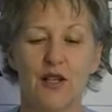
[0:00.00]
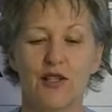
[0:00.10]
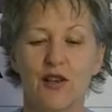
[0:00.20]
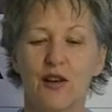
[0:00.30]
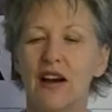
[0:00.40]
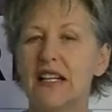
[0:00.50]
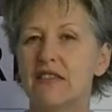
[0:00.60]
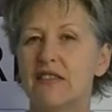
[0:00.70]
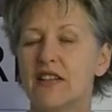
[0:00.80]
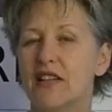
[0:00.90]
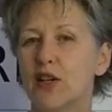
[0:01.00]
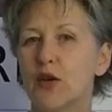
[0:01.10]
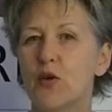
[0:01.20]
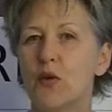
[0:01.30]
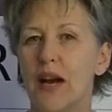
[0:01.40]
so kind of a
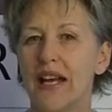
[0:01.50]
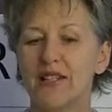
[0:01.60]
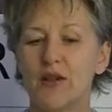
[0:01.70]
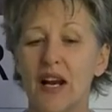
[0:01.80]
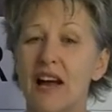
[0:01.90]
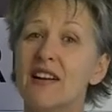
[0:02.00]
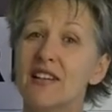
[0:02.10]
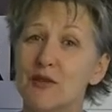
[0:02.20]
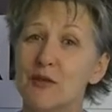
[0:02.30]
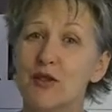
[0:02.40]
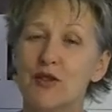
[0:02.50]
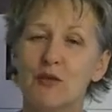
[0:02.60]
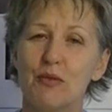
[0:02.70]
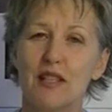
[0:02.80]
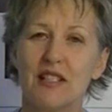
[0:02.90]
cute way to allow customers to
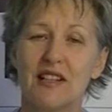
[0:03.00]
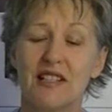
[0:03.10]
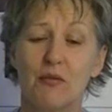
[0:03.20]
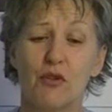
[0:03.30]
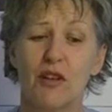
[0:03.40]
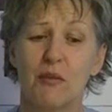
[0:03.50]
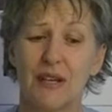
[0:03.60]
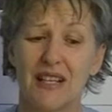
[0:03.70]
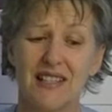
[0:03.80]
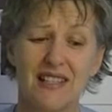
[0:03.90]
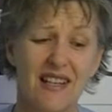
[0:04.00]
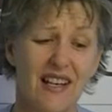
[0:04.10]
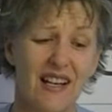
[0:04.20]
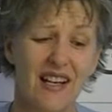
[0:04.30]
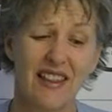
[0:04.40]
personalize their product, because
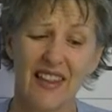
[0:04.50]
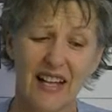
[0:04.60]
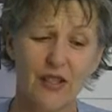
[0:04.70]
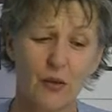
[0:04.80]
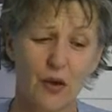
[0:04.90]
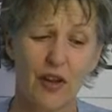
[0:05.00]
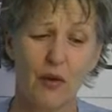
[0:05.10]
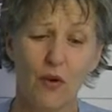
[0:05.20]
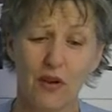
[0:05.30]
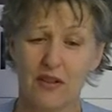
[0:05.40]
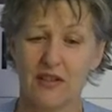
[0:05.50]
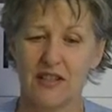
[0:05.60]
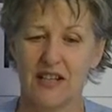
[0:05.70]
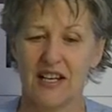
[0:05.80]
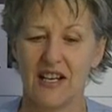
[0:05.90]
that's what they want.
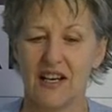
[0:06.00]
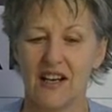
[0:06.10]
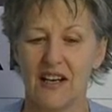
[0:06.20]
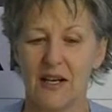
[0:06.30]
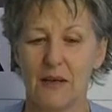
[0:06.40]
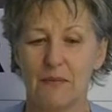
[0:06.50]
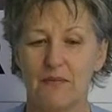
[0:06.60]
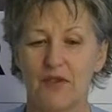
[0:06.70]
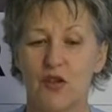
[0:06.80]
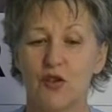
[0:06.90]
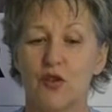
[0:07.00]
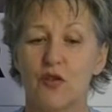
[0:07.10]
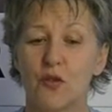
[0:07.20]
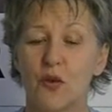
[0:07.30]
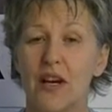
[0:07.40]
So
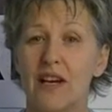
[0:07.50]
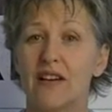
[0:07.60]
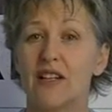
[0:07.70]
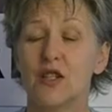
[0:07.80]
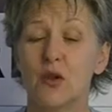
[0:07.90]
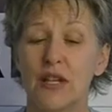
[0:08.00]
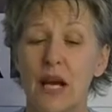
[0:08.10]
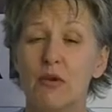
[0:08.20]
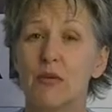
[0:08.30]
software to enable